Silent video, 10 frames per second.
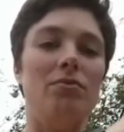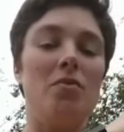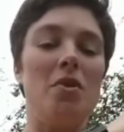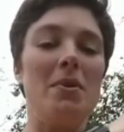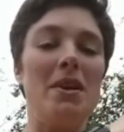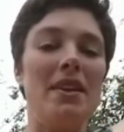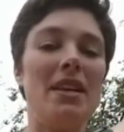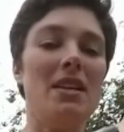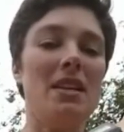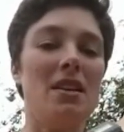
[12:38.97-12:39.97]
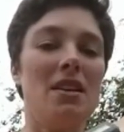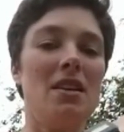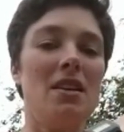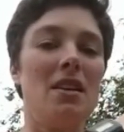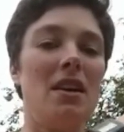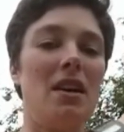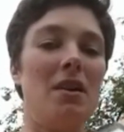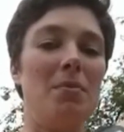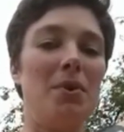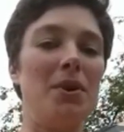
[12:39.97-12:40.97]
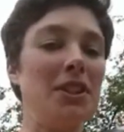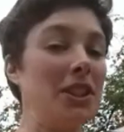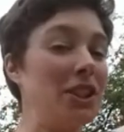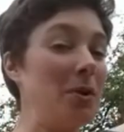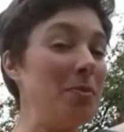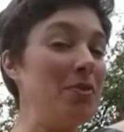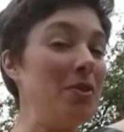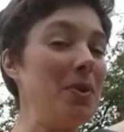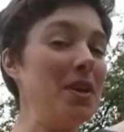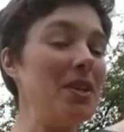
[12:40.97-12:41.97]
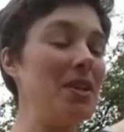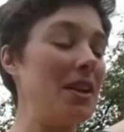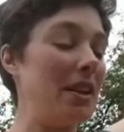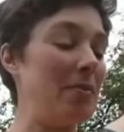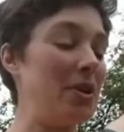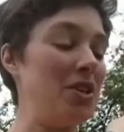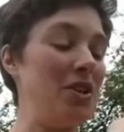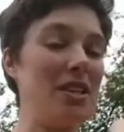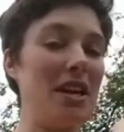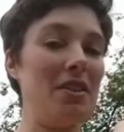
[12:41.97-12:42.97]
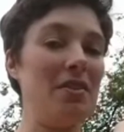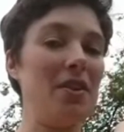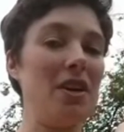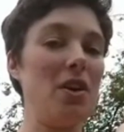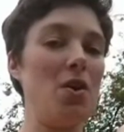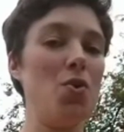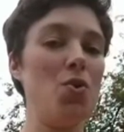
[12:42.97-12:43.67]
we breathe in, pause at the top if you want, and then when you go down the finger,